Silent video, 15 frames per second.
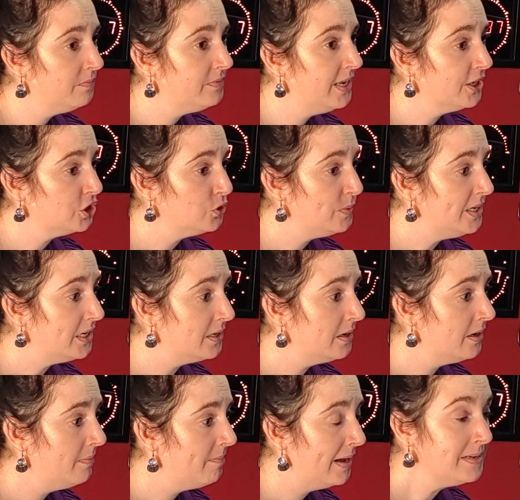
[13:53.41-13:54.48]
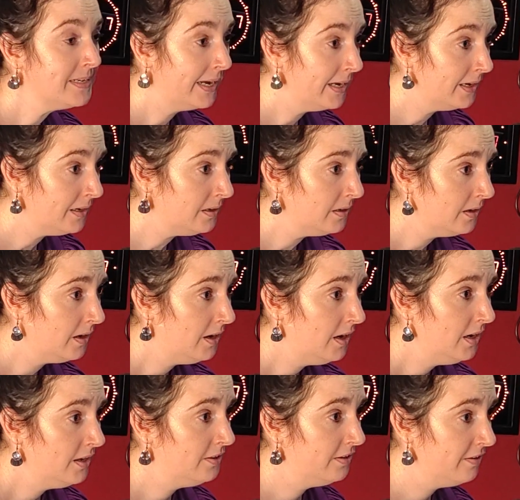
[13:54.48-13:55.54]
Next week, Monday,
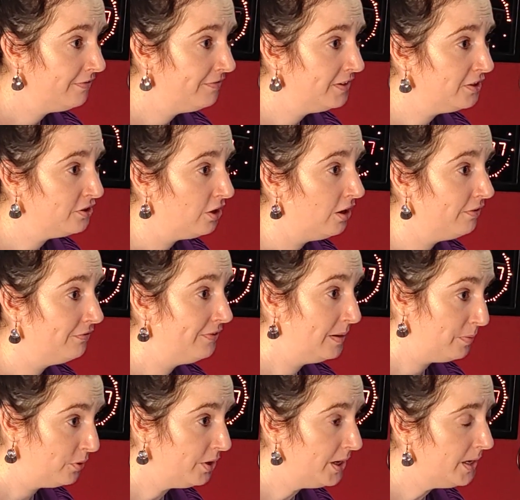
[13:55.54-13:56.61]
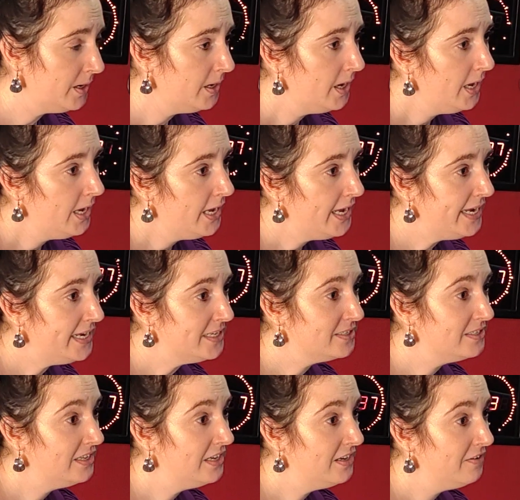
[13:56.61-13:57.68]
the 5th of February,
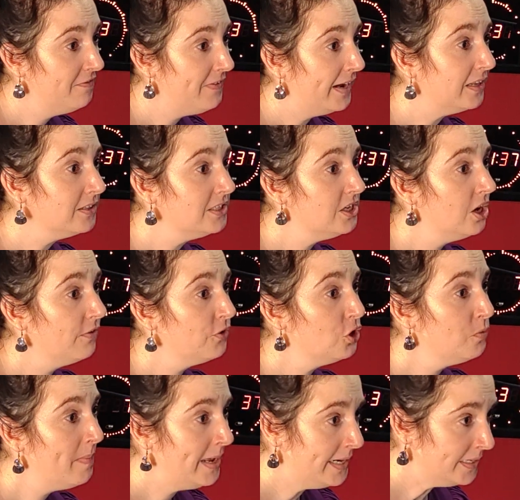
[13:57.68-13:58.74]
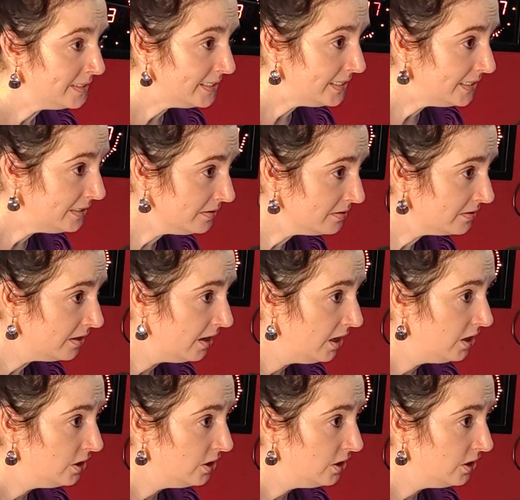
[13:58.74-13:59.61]
is the Faculty of Humanities.